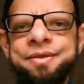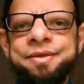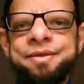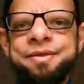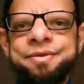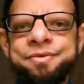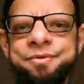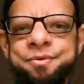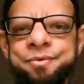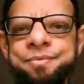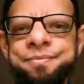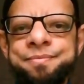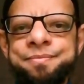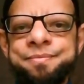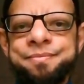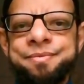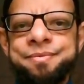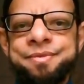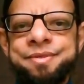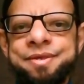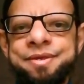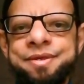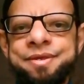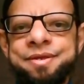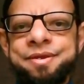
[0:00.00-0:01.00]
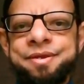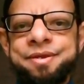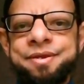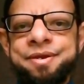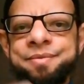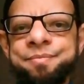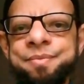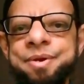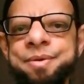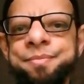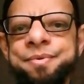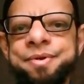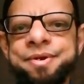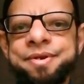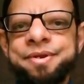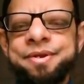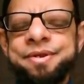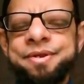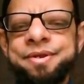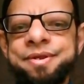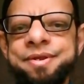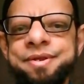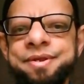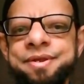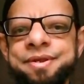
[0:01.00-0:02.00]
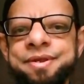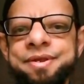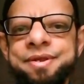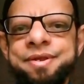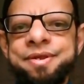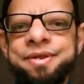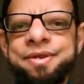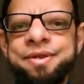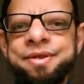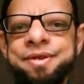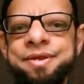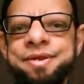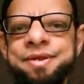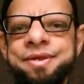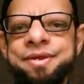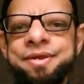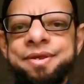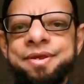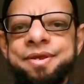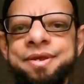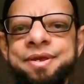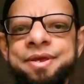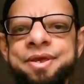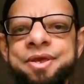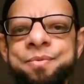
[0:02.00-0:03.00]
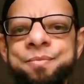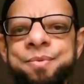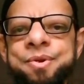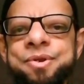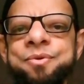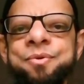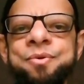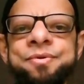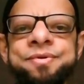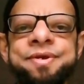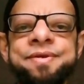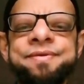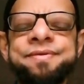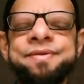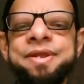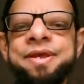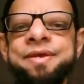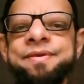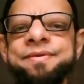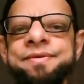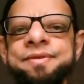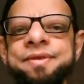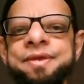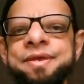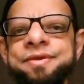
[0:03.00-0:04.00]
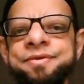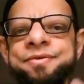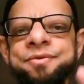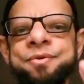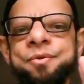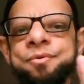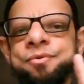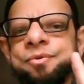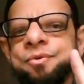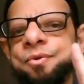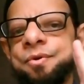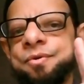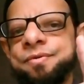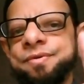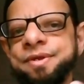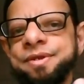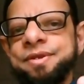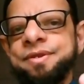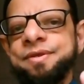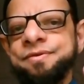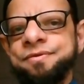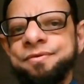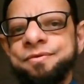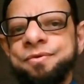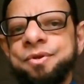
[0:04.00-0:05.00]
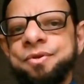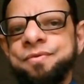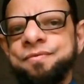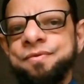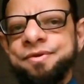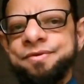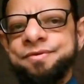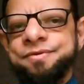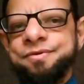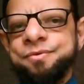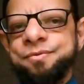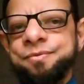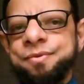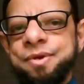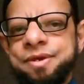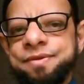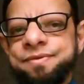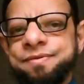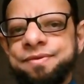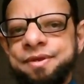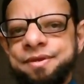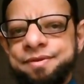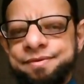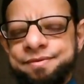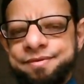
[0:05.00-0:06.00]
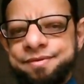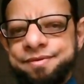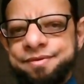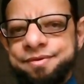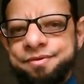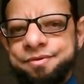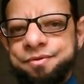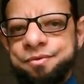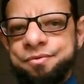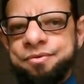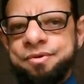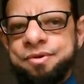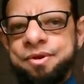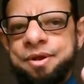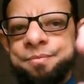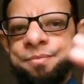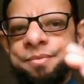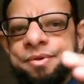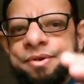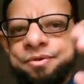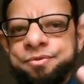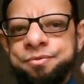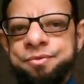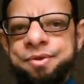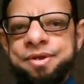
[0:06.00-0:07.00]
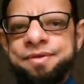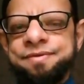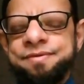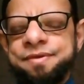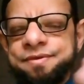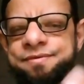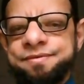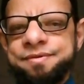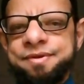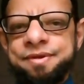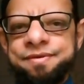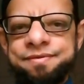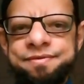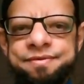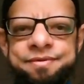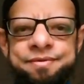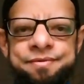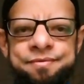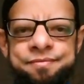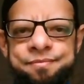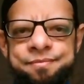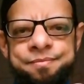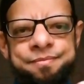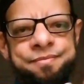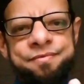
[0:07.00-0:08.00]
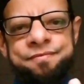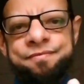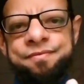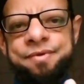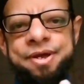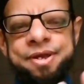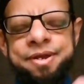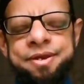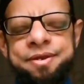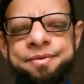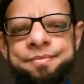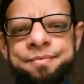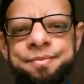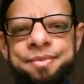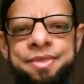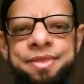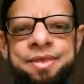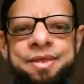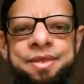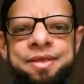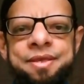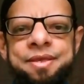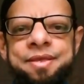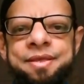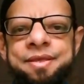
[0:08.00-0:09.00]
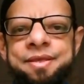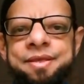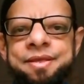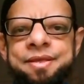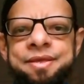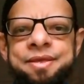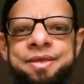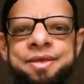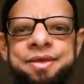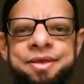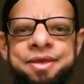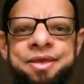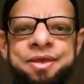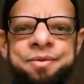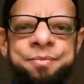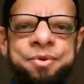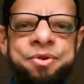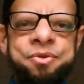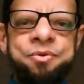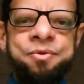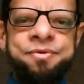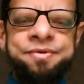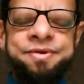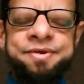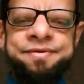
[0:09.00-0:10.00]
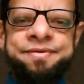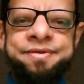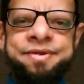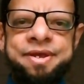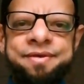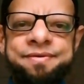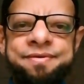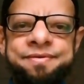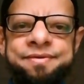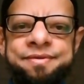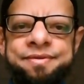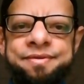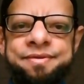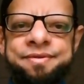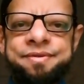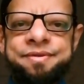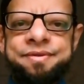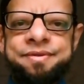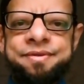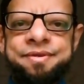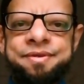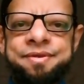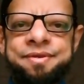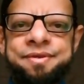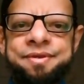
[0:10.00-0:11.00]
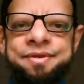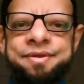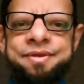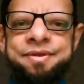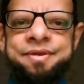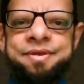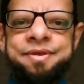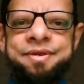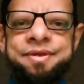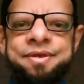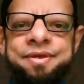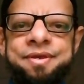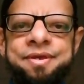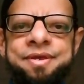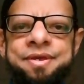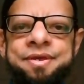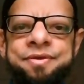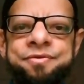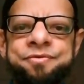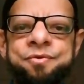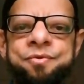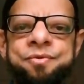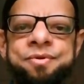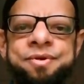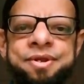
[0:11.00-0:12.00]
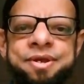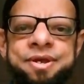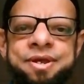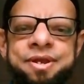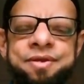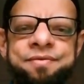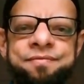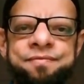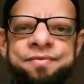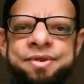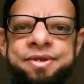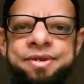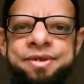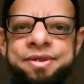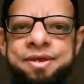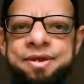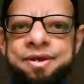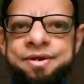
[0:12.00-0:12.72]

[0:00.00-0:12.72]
So remember, human consciousness is not causing this universe to exist or come into existence. Fine. Human consciousness is to deal with the